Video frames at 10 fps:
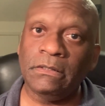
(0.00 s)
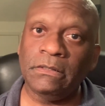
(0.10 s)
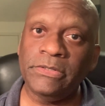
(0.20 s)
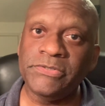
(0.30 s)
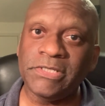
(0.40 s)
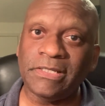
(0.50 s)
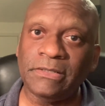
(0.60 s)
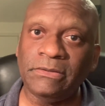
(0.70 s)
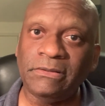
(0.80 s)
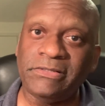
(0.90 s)

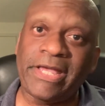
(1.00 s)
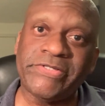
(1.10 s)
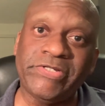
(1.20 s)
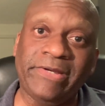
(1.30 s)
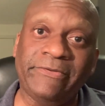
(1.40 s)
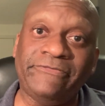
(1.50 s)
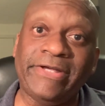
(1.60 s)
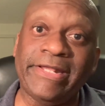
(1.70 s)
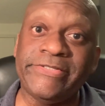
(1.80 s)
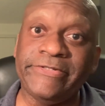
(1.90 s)
using tax increment
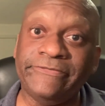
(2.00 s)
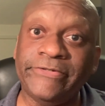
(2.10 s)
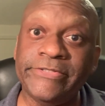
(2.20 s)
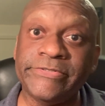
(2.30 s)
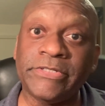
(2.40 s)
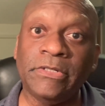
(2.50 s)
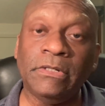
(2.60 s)
financing funds